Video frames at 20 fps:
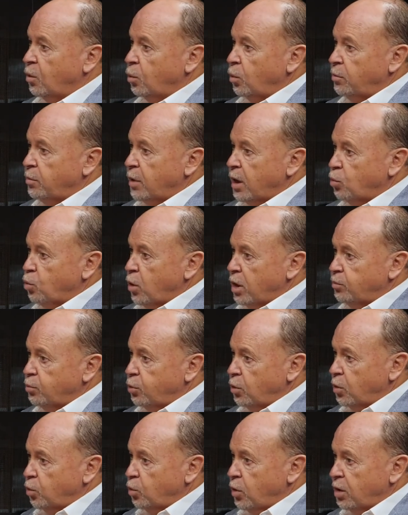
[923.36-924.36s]
We made
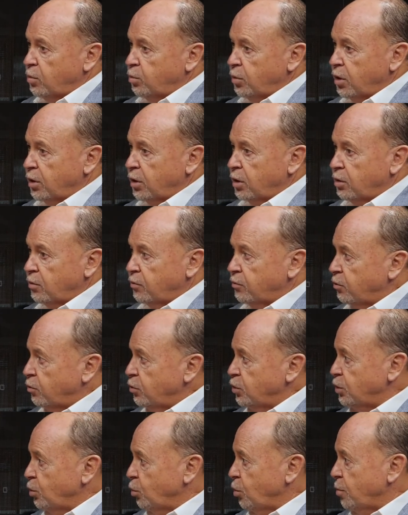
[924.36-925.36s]
1.1 million the
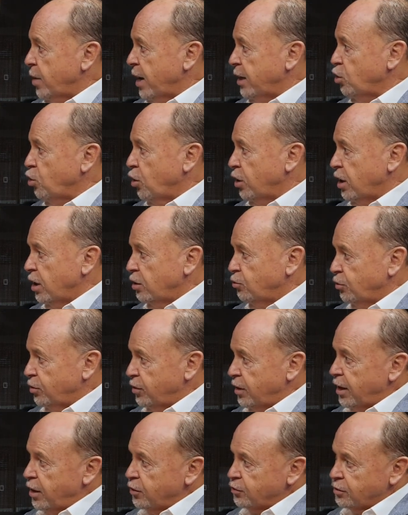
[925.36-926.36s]
first year, we made
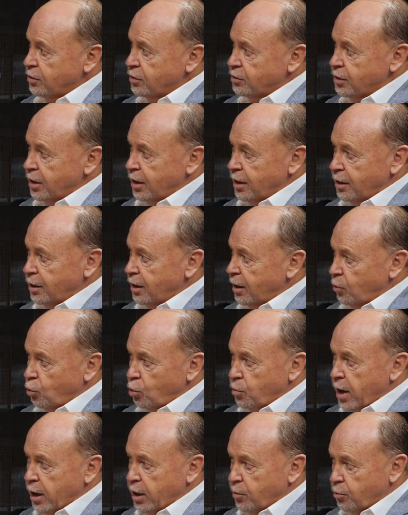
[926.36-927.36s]
900,000 the second year.
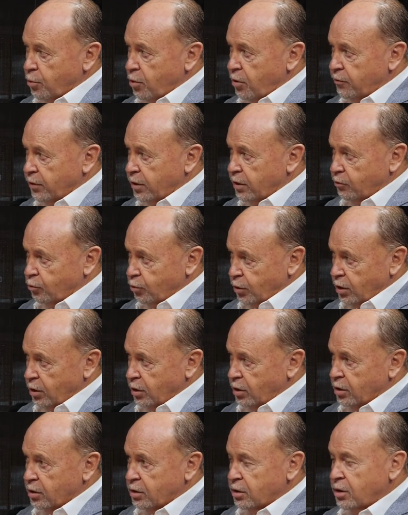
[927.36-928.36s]
We'll make a profit every
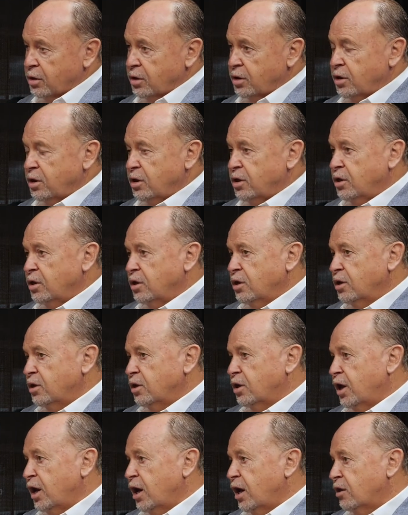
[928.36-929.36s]
year.
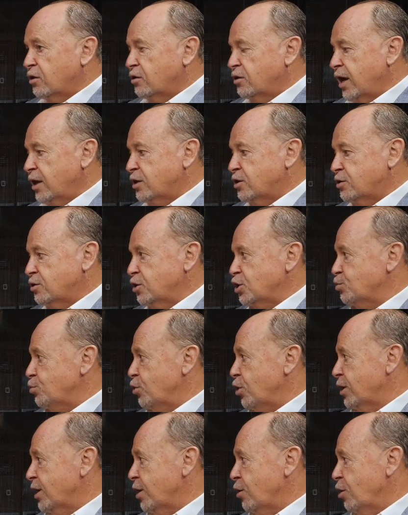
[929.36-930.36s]
Now, that's just
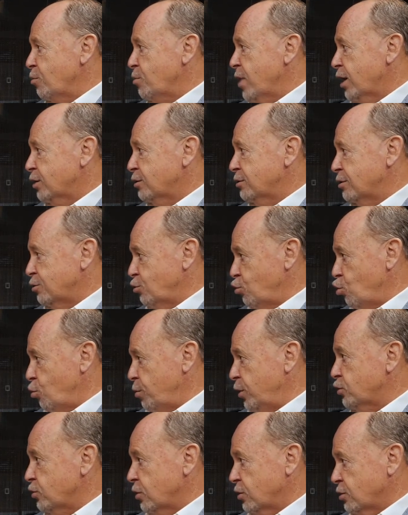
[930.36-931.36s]
by going back to core
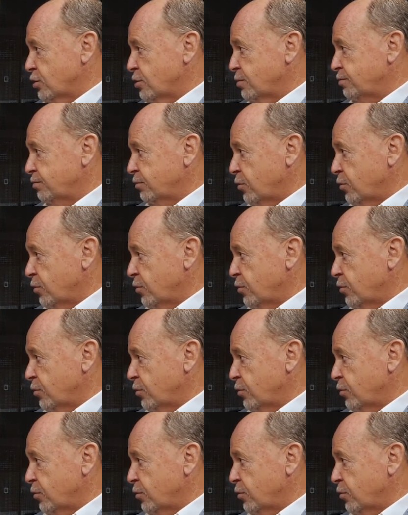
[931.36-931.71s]
business,